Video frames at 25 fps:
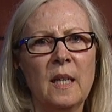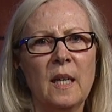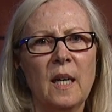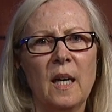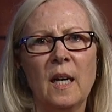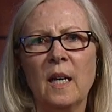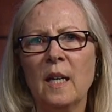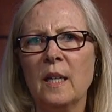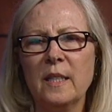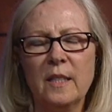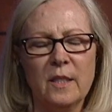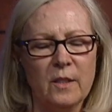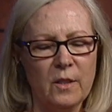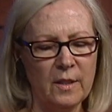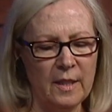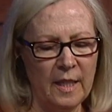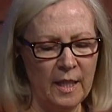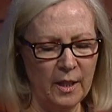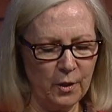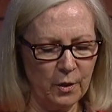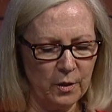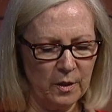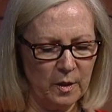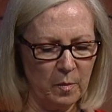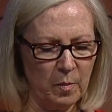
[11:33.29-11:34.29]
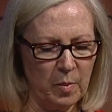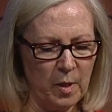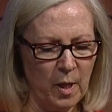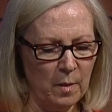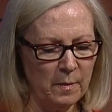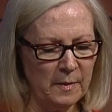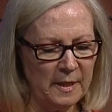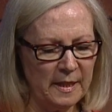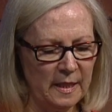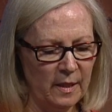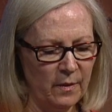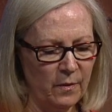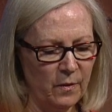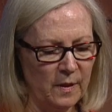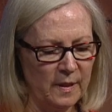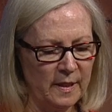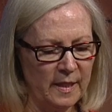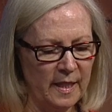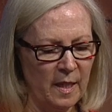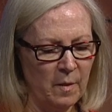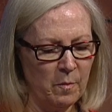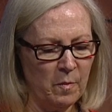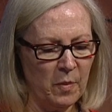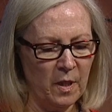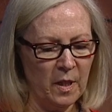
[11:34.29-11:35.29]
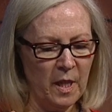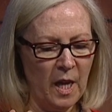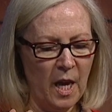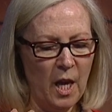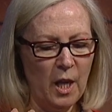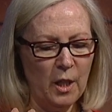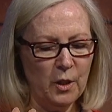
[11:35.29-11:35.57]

uh, international diplomacy, for example,